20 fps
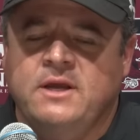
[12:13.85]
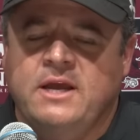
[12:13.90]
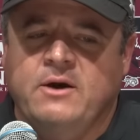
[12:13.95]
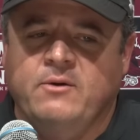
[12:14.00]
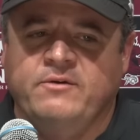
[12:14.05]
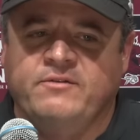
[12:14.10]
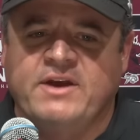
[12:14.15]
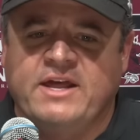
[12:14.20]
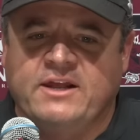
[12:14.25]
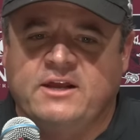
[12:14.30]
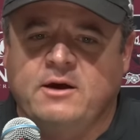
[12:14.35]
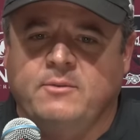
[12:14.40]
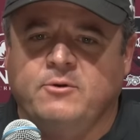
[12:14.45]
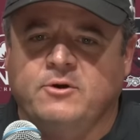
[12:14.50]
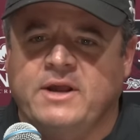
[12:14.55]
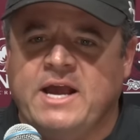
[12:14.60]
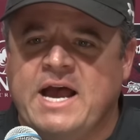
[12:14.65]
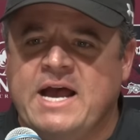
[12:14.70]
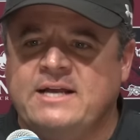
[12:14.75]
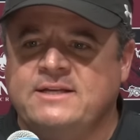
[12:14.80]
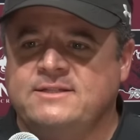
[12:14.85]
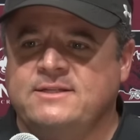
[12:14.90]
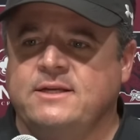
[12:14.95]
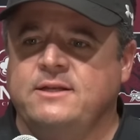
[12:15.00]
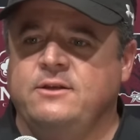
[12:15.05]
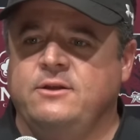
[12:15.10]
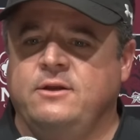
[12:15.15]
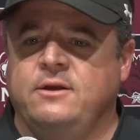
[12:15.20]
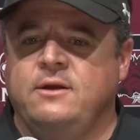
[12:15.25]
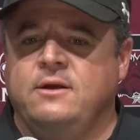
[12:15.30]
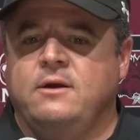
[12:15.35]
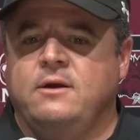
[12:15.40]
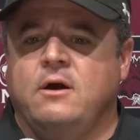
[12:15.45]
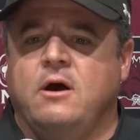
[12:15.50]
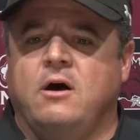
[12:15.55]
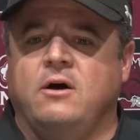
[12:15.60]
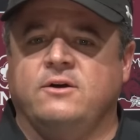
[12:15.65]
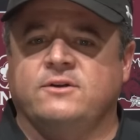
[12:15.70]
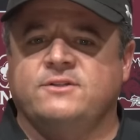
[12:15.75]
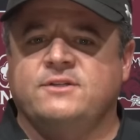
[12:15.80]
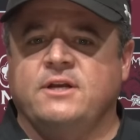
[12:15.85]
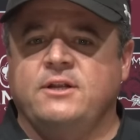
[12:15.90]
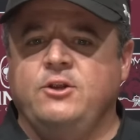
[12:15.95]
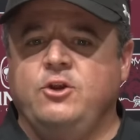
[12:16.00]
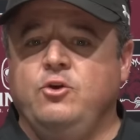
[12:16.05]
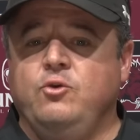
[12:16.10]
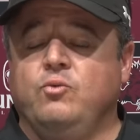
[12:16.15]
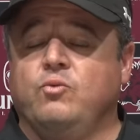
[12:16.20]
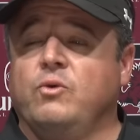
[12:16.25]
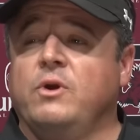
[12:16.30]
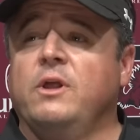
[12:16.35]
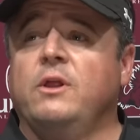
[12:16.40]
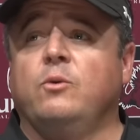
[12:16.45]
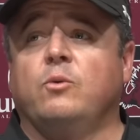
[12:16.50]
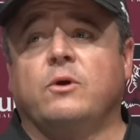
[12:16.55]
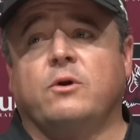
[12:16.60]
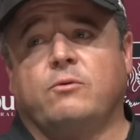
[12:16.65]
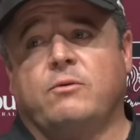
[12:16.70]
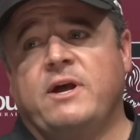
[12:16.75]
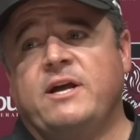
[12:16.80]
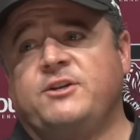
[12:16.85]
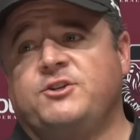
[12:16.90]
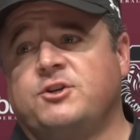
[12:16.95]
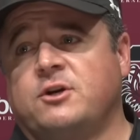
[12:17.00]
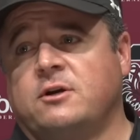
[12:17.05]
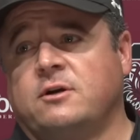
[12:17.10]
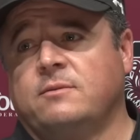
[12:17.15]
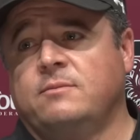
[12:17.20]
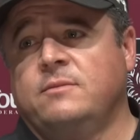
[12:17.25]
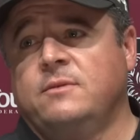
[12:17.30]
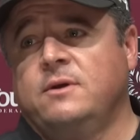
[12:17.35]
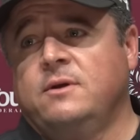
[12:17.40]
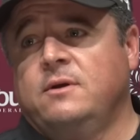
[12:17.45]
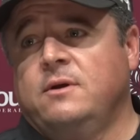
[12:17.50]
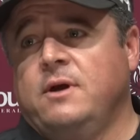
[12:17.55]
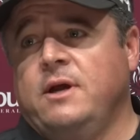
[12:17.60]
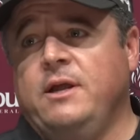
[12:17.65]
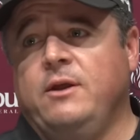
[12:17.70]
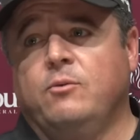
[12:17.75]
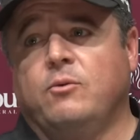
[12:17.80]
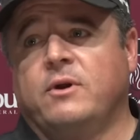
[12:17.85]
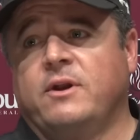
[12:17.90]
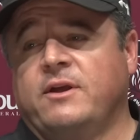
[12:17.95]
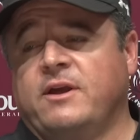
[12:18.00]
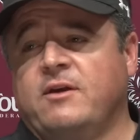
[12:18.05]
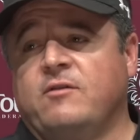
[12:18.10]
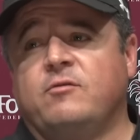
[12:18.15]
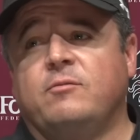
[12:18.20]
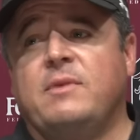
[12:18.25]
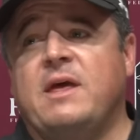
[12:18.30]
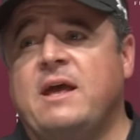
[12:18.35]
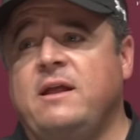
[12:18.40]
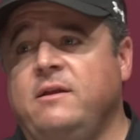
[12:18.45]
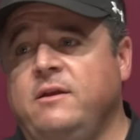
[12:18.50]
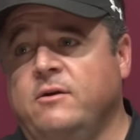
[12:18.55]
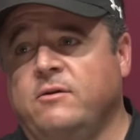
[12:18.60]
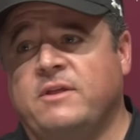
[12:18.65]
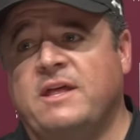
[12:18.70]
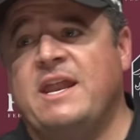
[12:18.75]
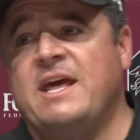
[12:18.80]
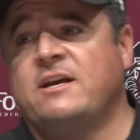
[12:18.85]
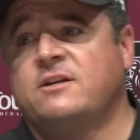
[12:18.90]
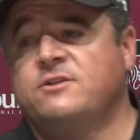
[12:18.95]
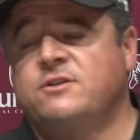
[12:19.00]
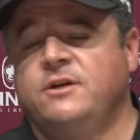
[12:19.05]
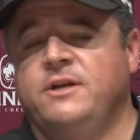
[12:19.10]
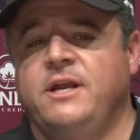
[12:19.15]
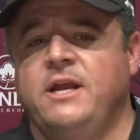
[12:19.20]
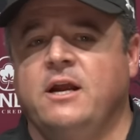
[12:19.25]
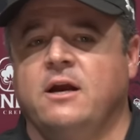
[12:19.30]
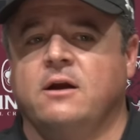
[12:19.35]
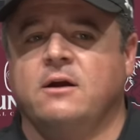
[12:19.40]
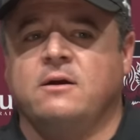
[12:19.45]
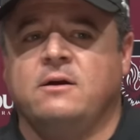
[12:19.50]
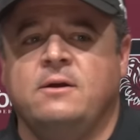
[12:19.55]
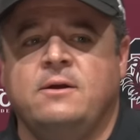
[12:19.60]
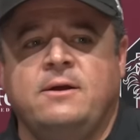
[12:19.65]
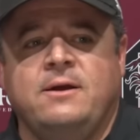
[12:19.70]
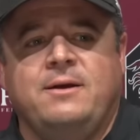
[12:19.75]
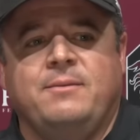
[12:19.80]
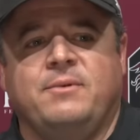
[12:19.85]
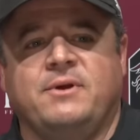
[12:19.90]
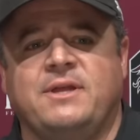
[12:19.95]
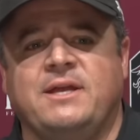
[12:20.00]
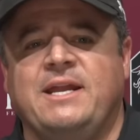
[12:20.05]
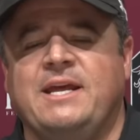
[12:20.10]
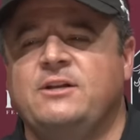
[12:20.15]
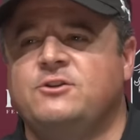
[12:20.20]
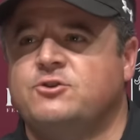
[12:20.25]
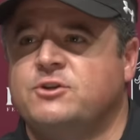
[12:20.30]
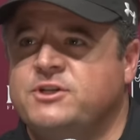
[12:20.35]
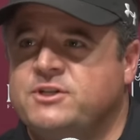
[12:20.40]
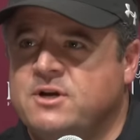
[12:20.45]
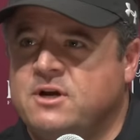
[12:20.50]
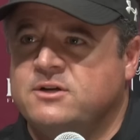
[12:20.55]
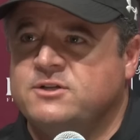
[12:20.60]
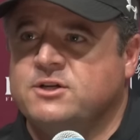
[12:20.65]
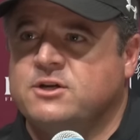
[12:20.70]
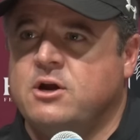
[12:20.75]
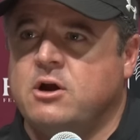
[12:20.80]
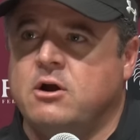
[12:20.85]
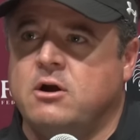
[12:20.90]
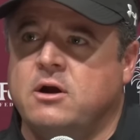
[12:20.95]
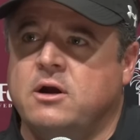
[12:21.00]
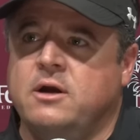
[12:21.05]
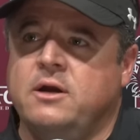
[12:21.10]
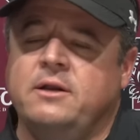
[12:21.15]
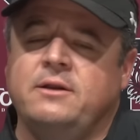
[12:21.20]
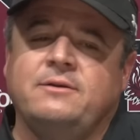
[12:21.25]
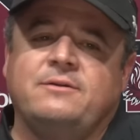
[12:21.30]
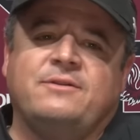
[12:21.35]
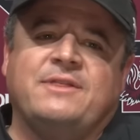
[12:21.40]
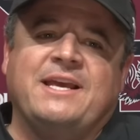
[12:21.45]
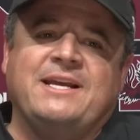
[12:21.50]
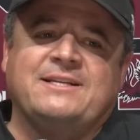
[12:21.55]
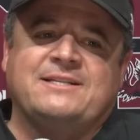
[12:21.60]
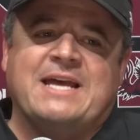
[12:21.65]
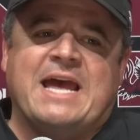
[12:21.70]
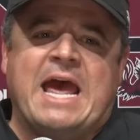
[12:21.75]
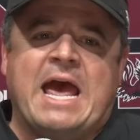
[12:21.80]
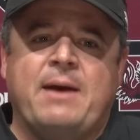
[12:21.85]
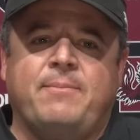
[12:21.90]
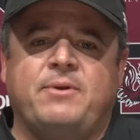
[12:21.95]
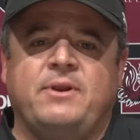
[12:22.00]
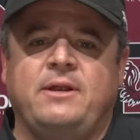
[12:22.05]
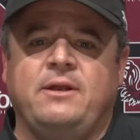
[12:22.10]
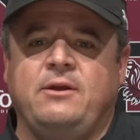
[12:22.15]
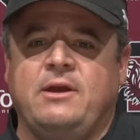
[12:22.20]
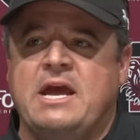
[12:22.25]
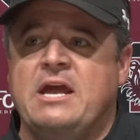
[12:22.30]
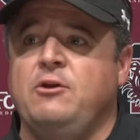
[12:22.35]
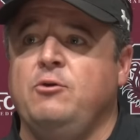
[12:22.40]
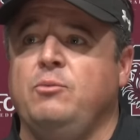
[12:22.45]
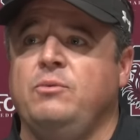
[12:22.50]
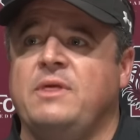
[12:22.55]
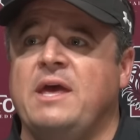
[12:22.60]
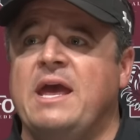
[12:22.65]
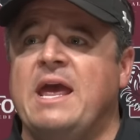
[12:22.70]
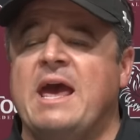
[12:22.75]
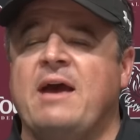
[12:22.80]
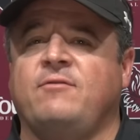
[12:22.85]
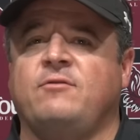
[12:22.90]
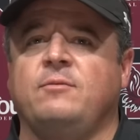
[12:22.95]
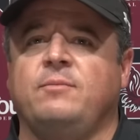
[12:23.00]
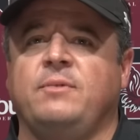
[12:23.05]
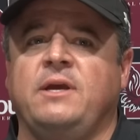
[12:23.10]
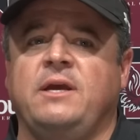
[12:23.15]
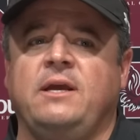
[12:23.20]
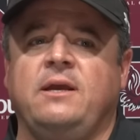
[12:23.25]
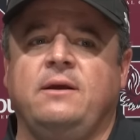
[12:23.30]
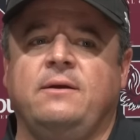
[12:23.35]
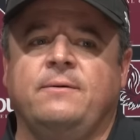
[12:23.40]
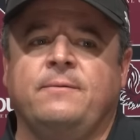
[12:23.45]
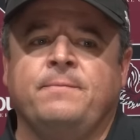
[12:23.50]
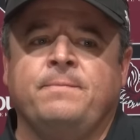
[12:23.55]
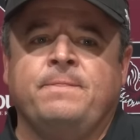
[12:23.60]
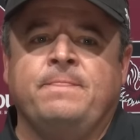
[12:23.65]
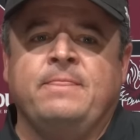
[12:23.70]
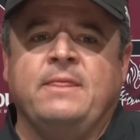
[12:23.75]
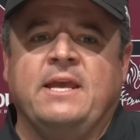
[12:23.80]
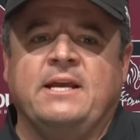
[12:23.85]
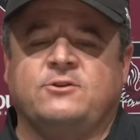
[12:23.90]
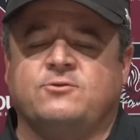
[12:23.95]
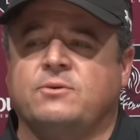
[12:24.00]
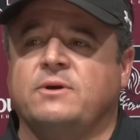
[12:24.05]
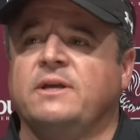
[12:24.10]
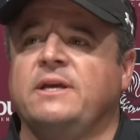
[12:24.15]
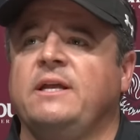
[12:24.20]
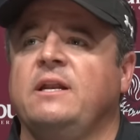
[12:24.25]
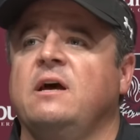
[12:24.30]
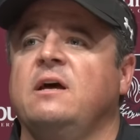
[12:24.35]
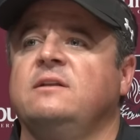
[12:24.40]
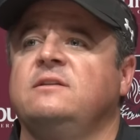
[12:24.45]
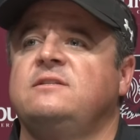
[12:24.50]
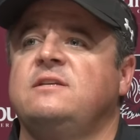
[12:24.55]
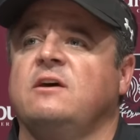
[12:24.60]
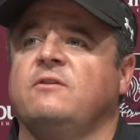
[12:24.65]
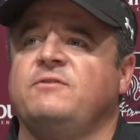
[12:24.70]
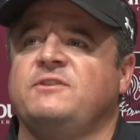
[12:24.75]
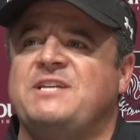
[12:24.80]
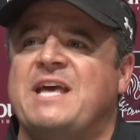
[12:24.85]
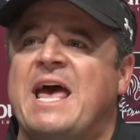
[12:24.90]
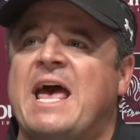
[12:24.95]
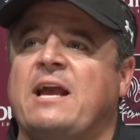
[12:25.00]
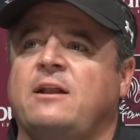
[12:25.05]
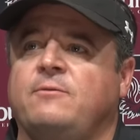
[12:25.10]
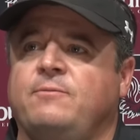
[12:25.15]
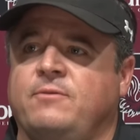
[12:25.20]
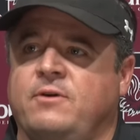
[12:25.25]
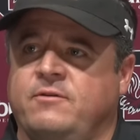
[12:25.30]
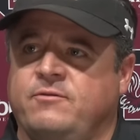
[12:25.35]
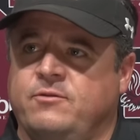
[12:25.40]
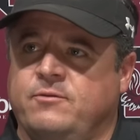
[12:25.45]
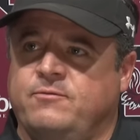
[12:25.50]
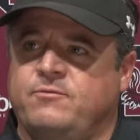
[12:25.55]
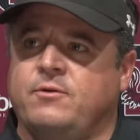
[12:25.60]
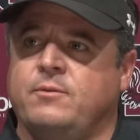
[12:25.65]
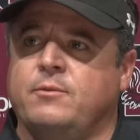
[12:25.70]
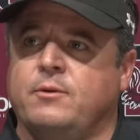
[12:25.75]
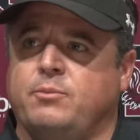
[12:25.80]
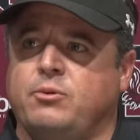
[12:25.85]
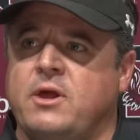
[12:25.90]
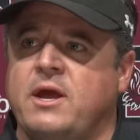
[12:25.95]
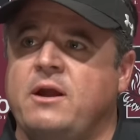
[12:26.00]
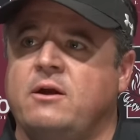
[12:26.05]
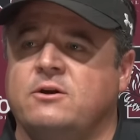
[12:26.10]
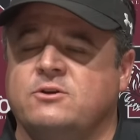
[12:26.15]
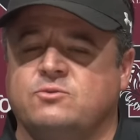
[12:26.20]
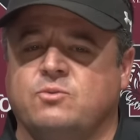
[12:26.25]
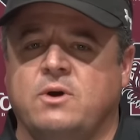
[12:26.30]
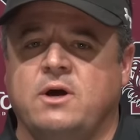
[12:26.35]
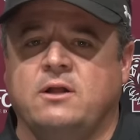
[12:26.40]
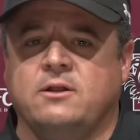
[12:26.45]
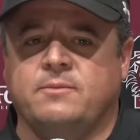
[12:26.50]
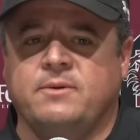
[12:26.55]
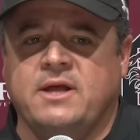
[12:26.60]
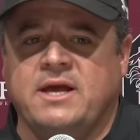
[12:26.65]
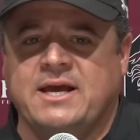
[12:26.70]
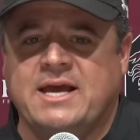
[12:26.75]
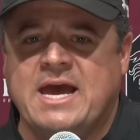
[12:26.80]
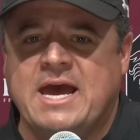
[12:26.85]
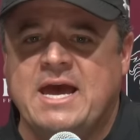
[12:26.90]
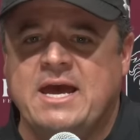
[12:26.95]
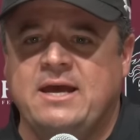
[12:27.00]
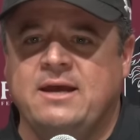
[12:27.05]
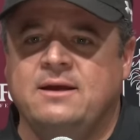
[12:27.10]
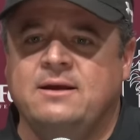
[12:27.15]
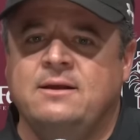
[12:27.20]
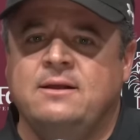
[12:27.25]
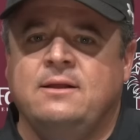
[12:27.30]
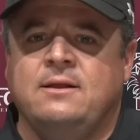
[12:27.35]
And we've got a couple guys that all of a sudden you really want to redshirt them, and you want to give them that, that extra year. But then injury starts occurring, things happening, and they have to be it's really an unselfish act from the player as well to be like, hey,